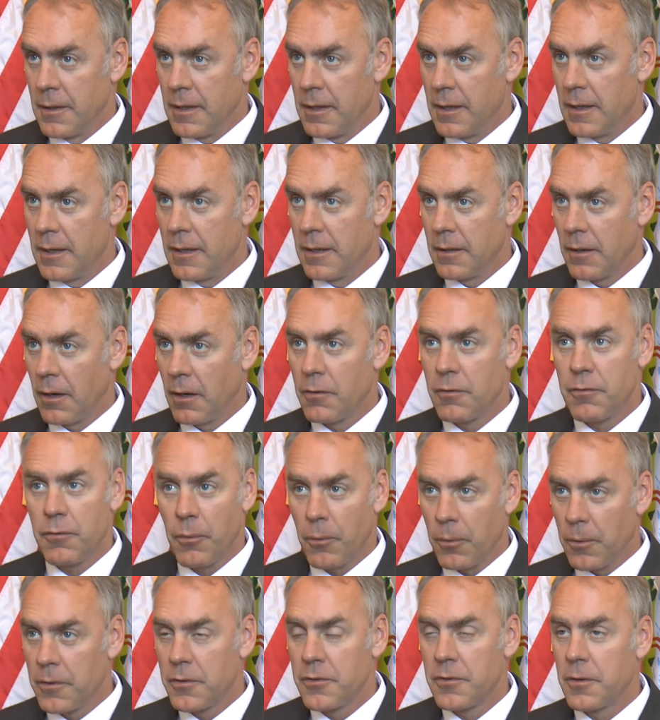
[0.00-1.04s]
And our
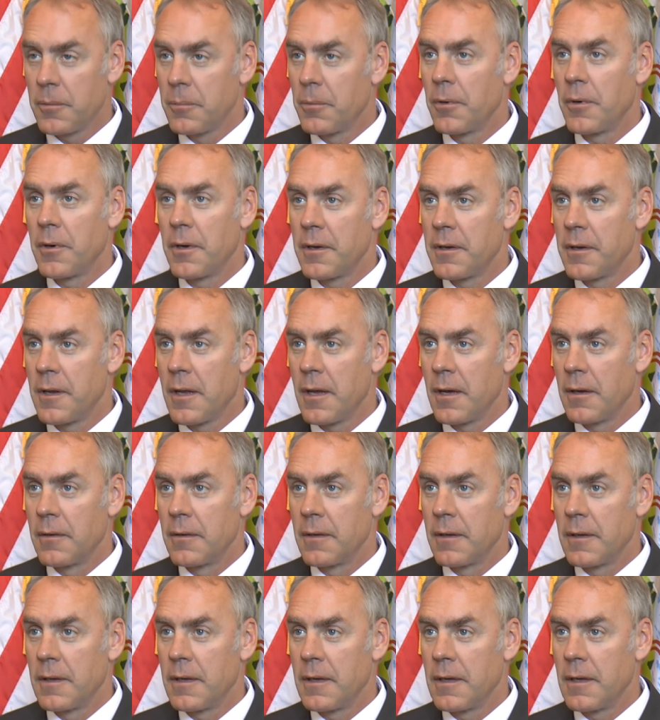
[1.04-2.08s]
forests are burning
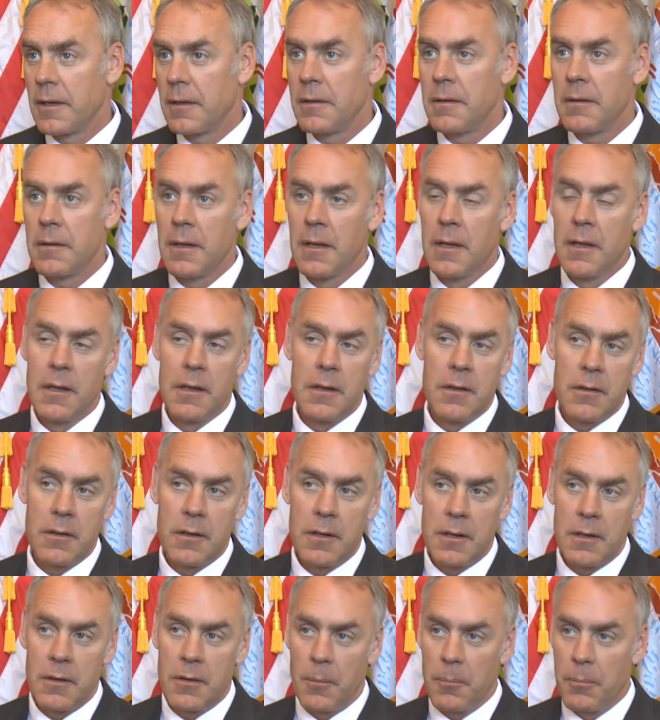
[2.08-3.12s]
down. And
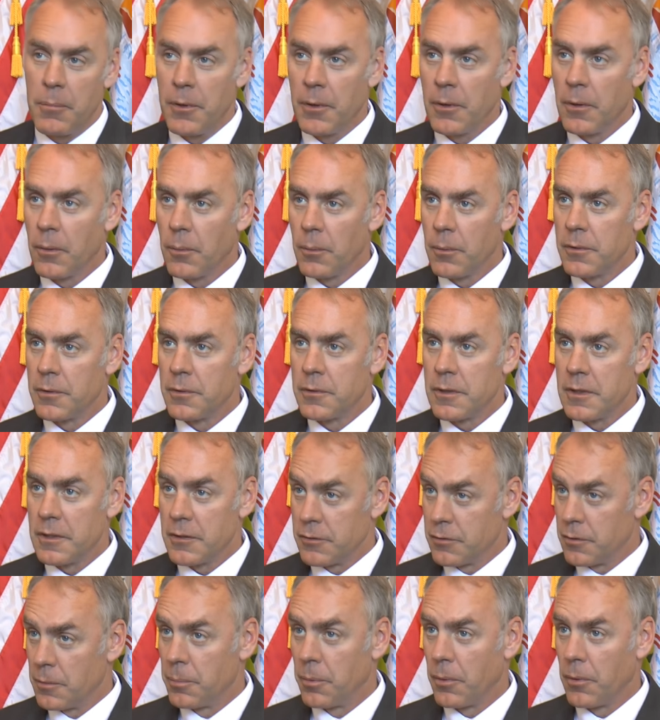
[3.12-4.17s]
the bill
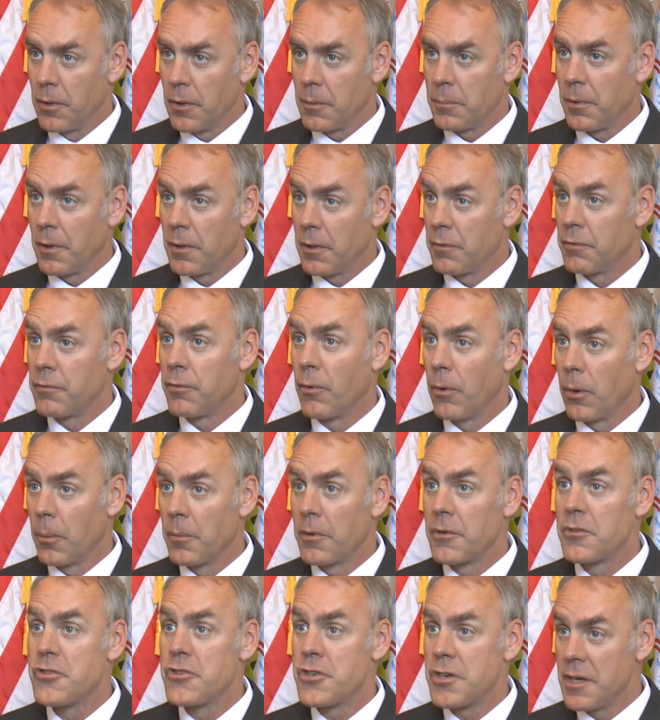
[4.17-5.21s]
is supported by the
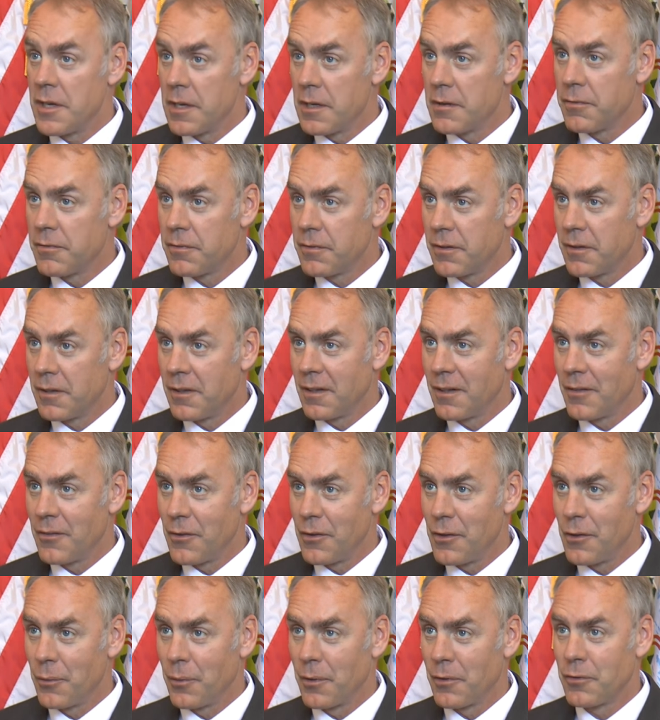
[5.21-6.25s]
former chief of
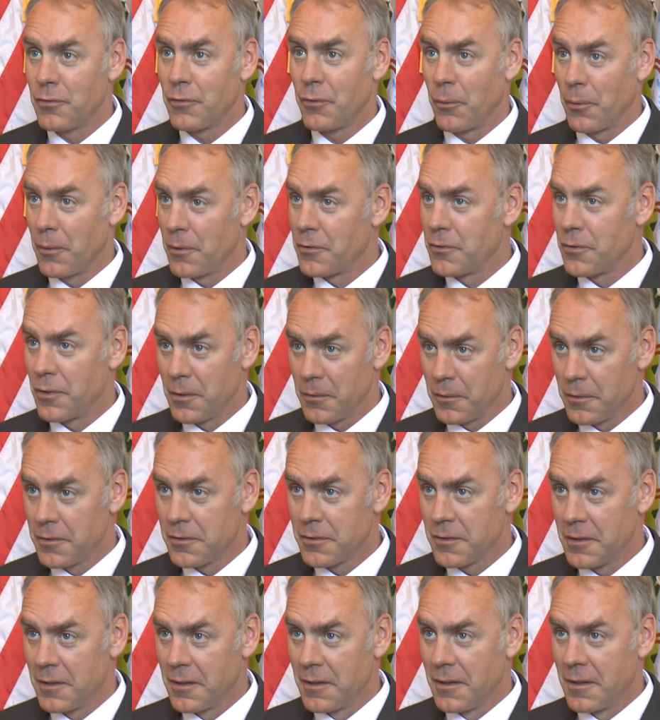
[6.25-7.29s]
the U.S. Forest
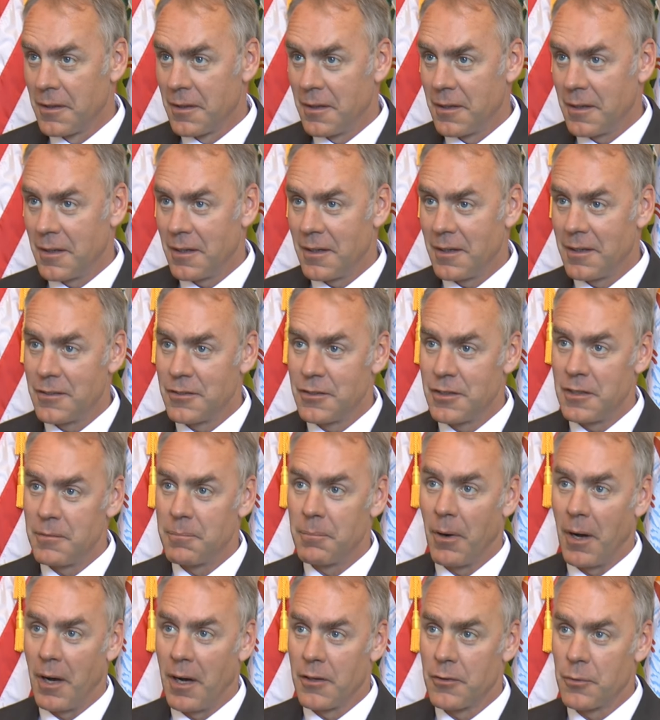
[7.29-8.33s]
Service,
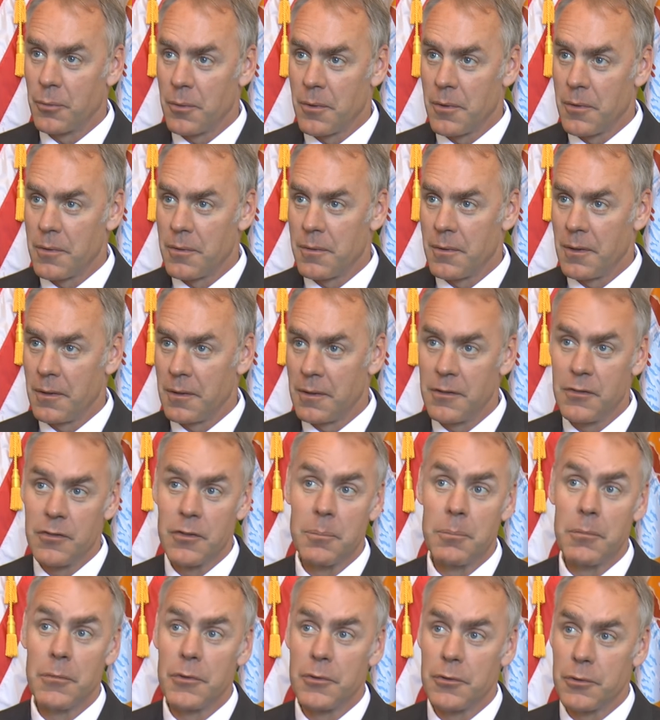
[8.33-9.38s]
Chief Bosworth. He lives
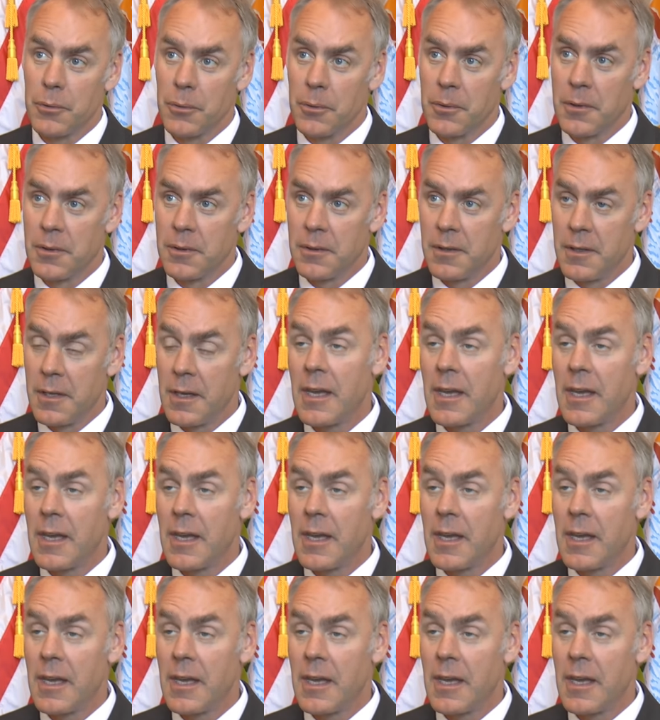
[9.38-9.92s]
in Missoula.